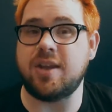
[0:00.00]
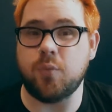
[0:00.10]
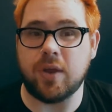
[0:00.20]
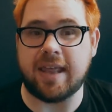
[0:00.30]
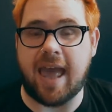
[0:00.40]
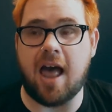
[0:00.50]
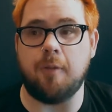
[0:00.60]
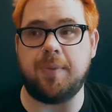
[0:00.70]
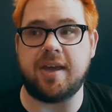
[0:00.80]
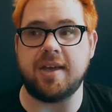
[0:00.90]
can really
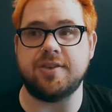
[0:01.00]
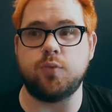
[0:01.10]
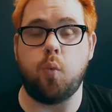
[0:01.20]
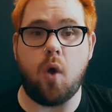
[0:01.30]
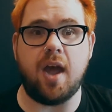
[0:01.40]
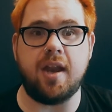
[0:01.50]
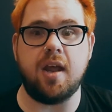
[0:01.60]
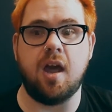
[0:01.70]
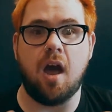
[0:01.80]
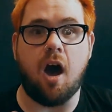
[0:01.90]
help, because one,